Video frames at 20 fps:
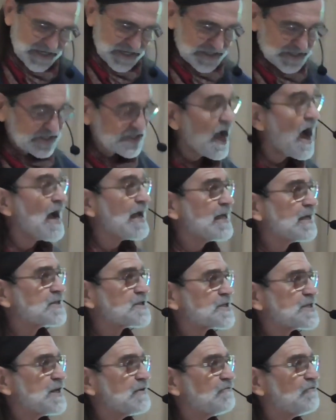
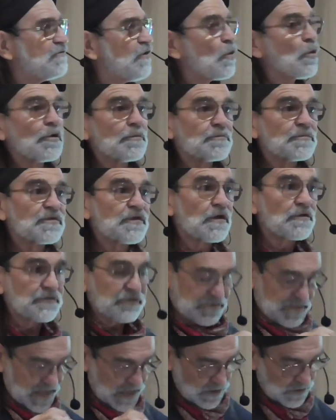Science informs us
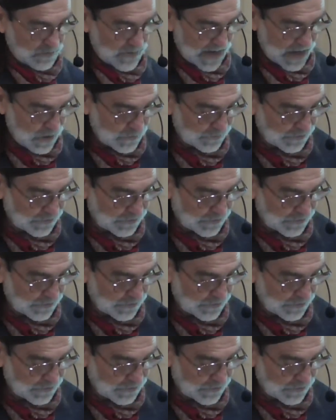that around